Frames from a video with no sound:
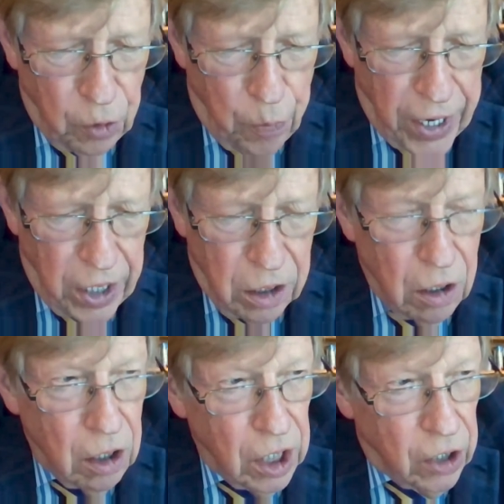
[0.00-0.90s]
debate,
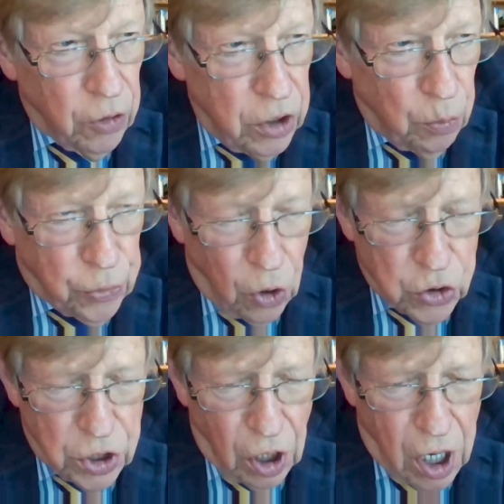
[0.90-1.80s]
hearing the
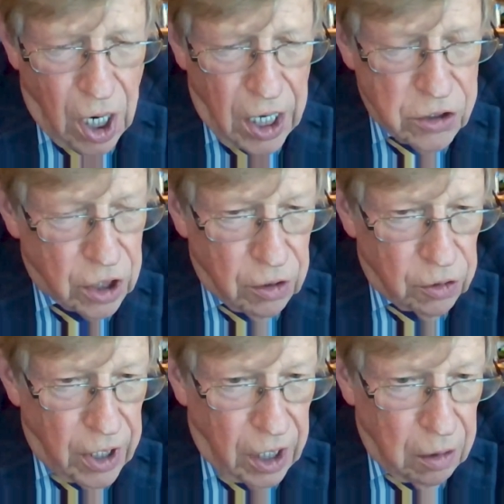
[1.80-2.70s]
pros and cons
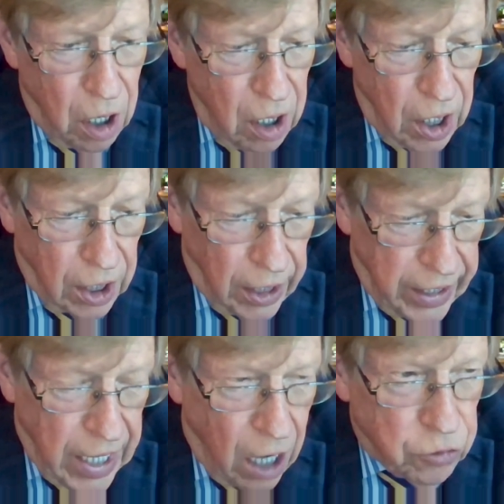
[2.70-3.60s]
and
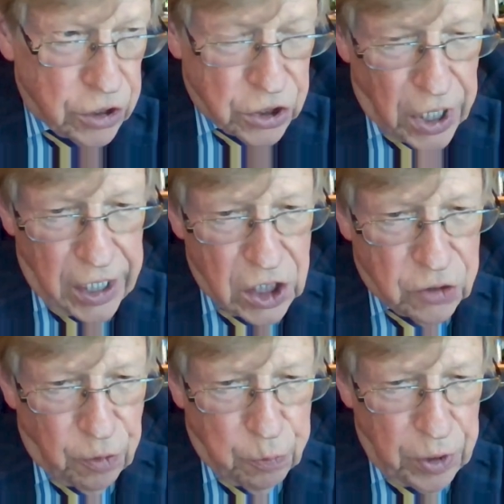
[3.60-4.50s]
laying out the science
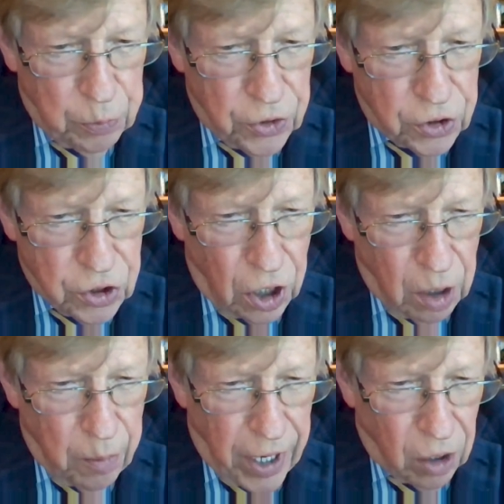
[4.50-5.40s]
for people to talk
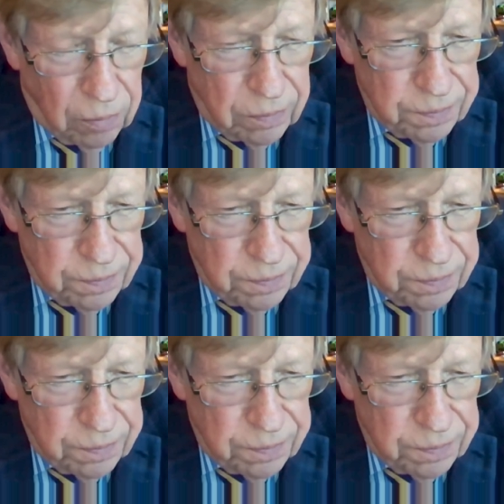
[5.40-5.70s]
about.